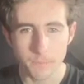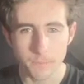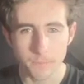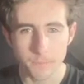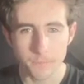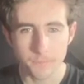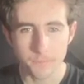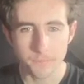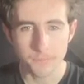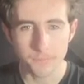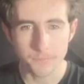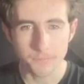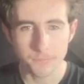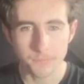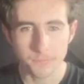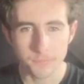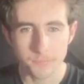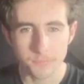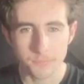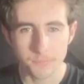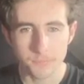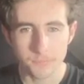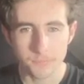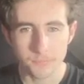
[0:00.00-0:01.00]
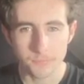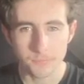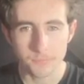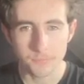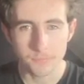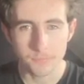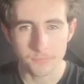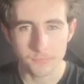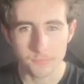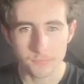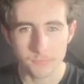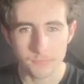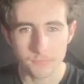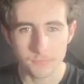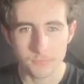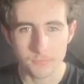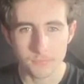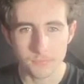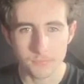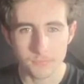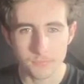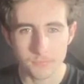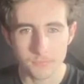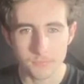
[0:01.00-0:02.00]

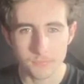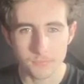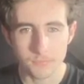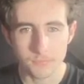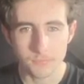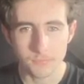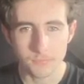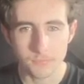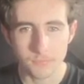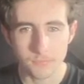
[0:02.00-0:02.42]
Nobody speaks.